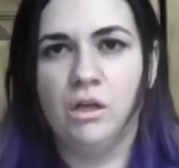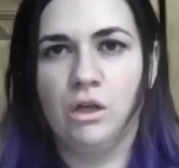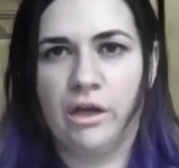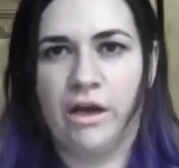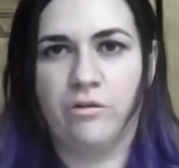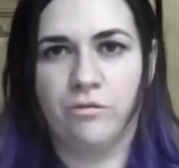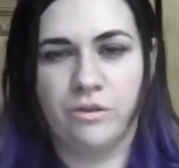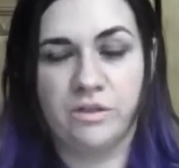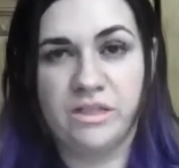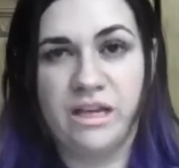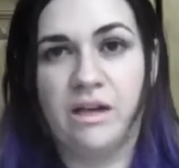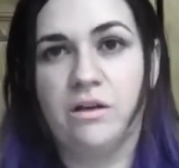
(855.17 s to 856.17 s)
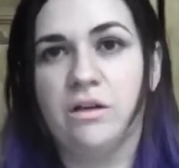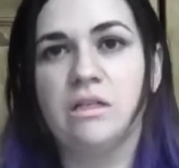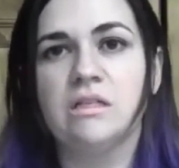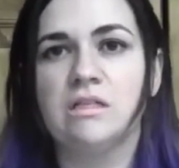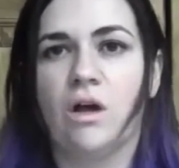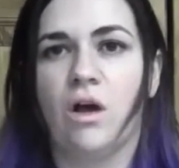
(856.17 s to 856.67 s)
look out for
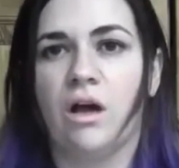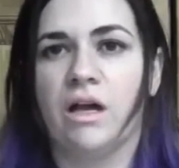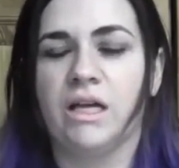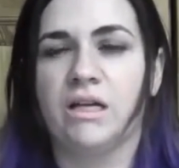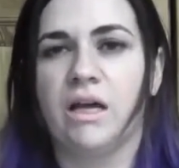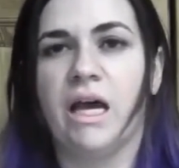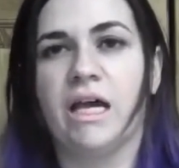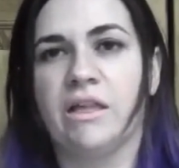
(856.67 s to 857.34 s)
sales on